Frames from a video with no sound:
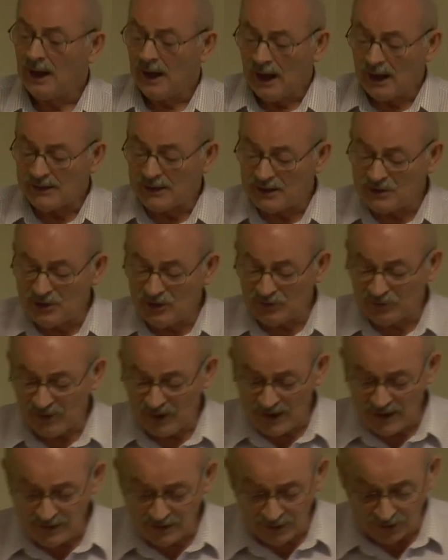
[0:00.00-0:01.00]
And then you
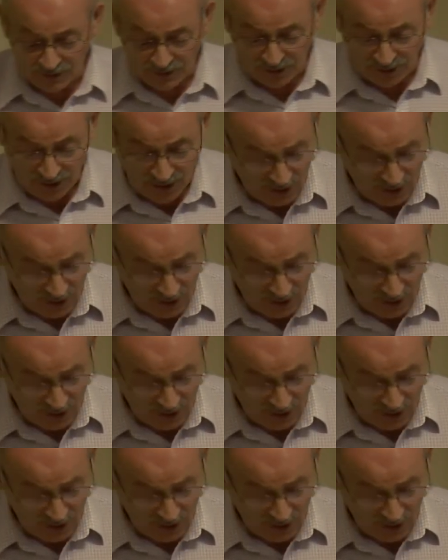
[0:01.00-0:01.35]
find that the